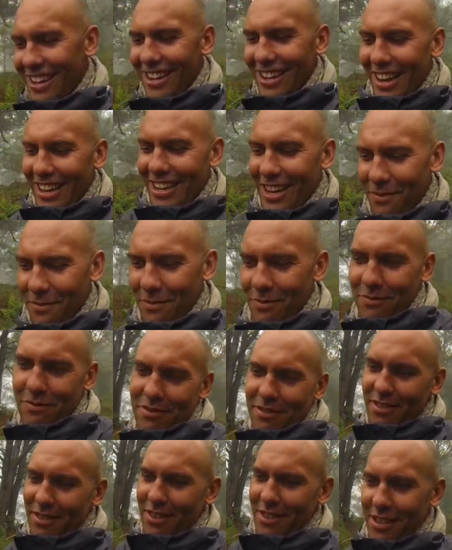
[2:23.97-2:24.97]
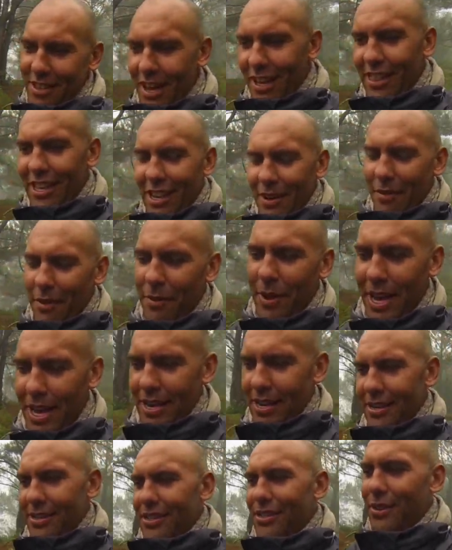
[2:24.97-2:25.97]
Like I'm, I think I'm
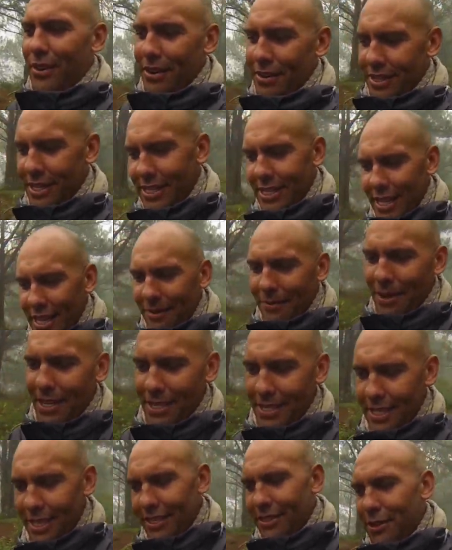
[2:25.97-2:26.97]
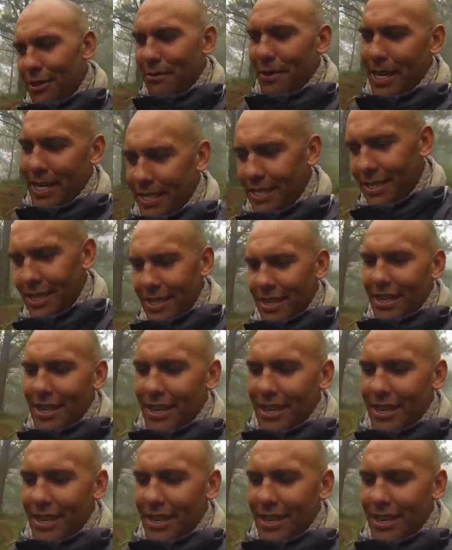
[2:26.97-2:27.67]
about 200 centimeters, like two meters